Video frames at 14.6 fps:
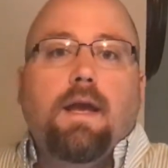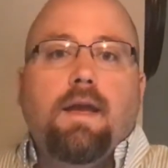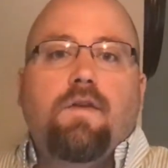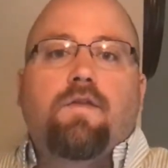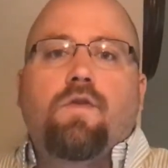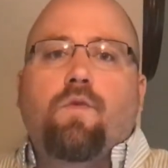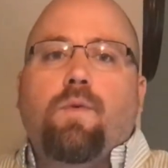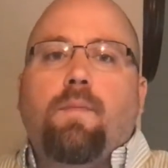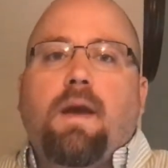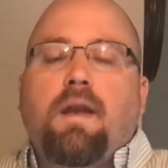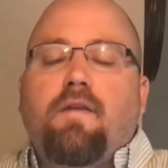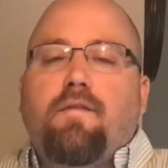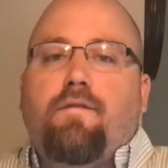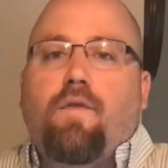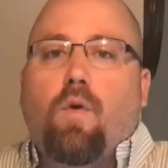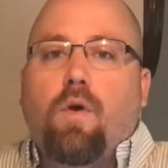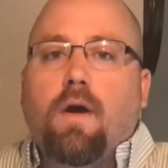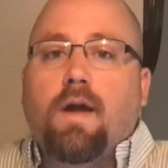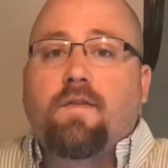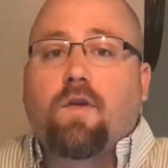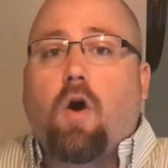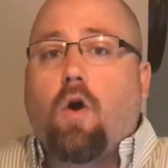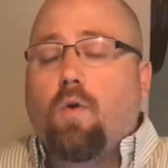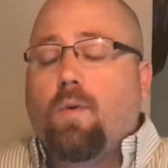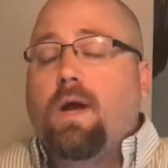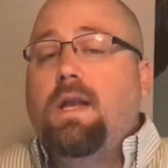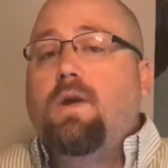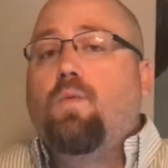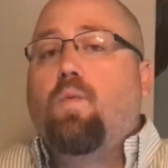Each of the remaining four has
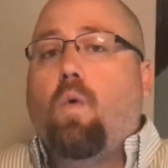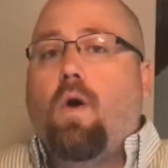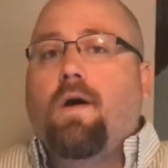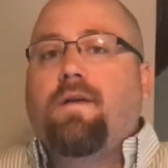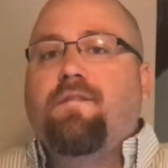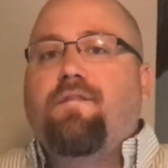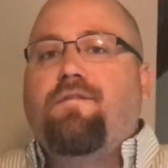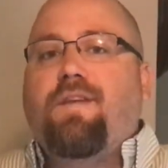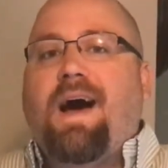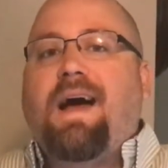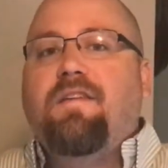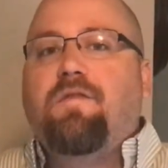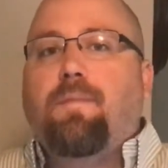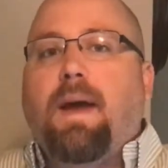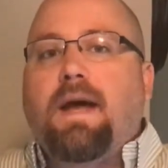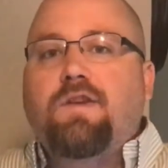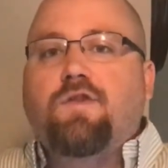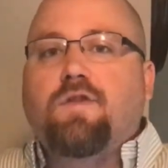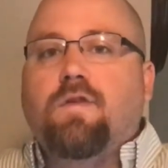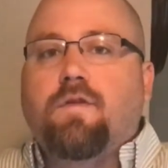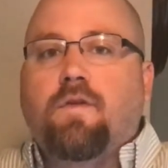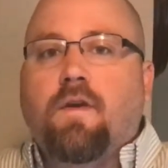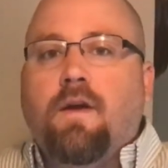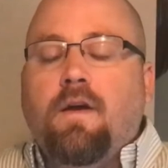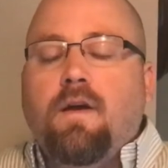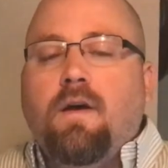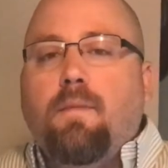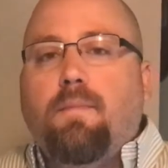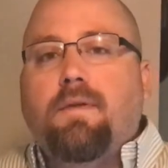already won five matches,
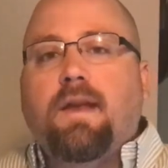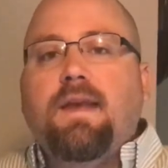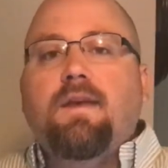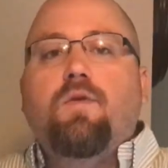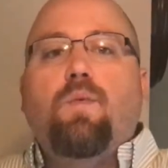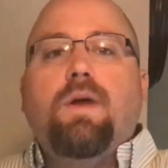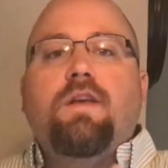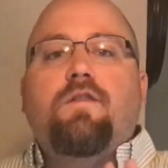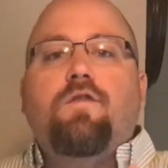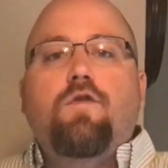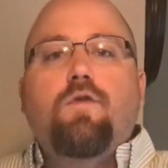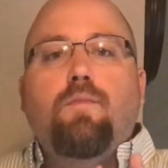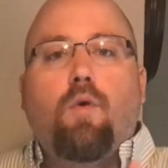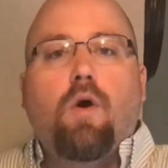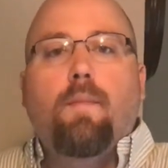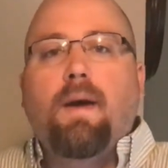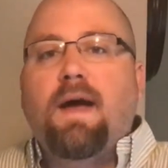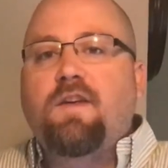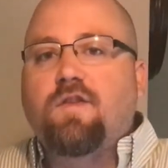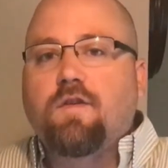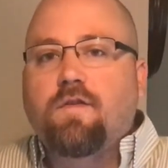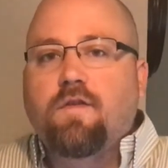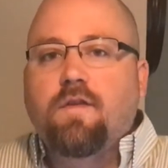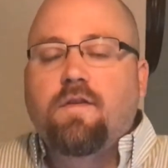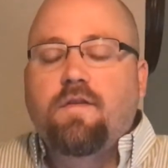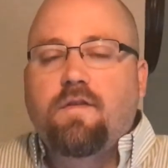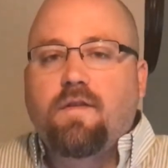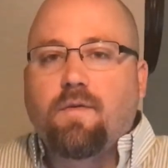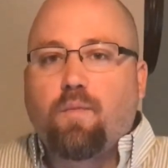but they need to win two more matches
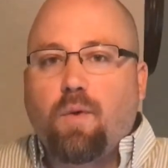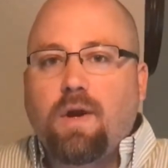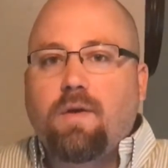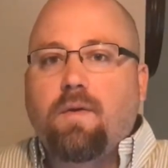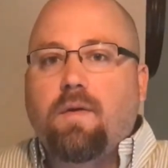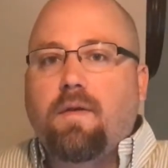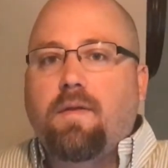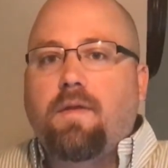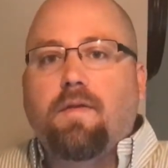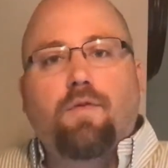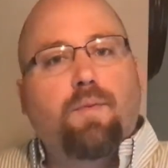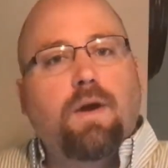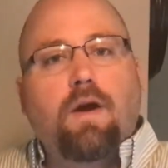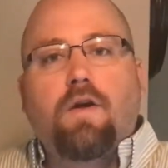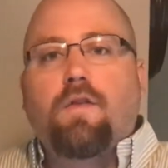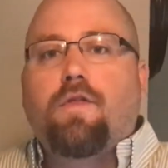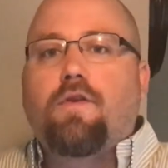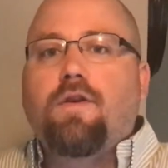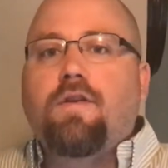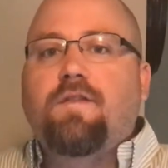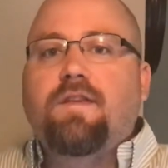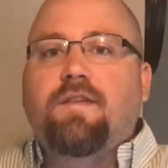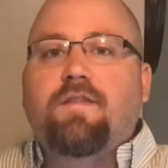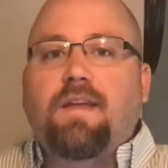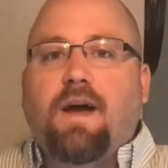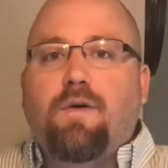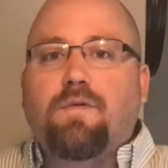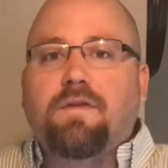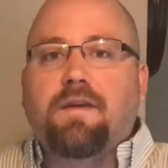to win the
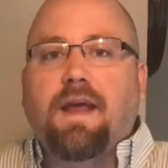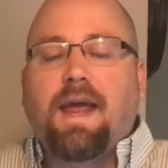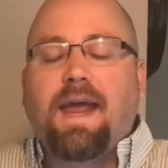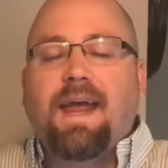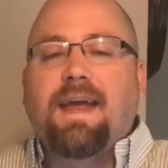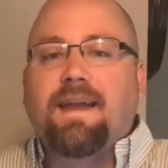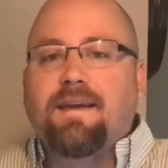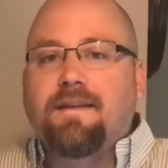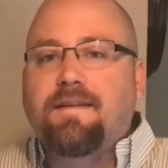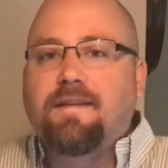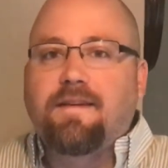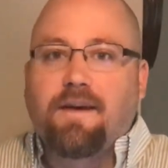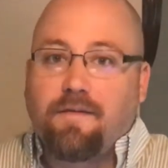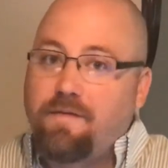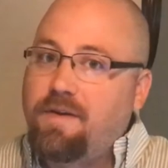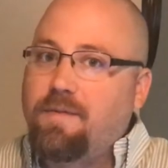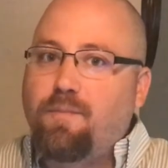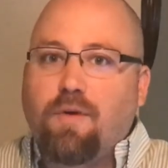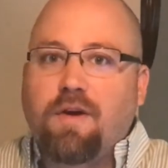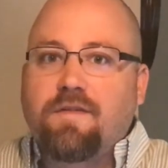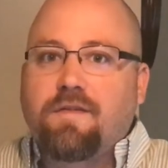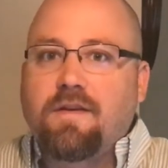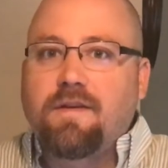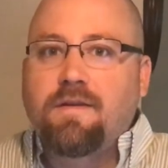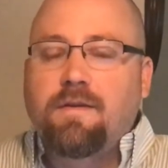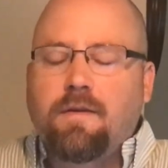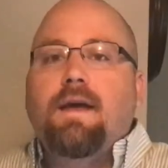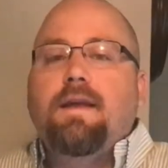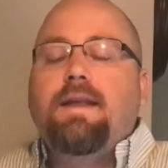336,000 and the coveted bracelet.
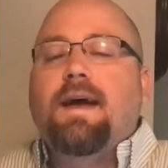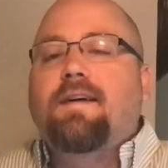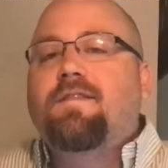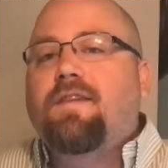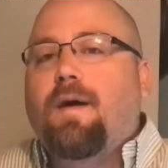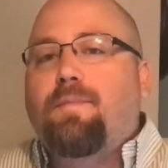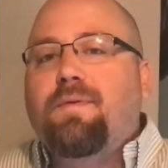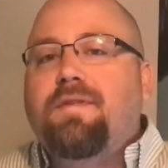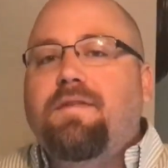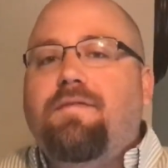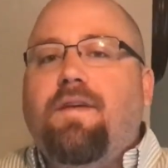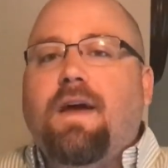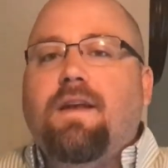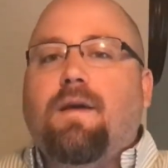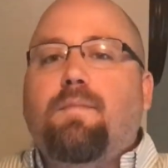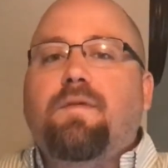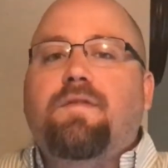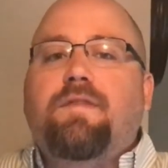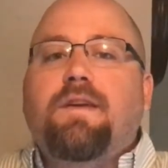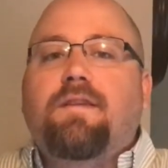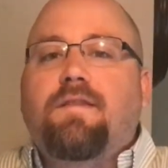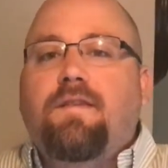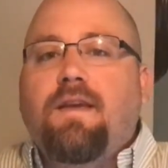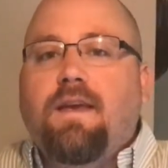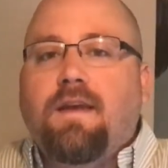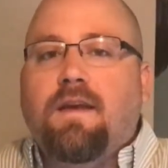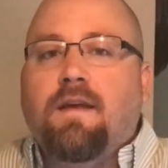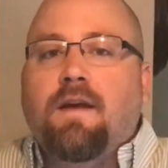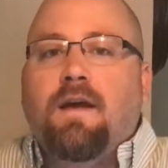Next up is event number
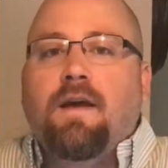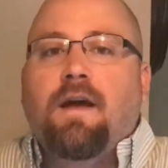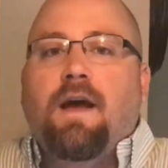16.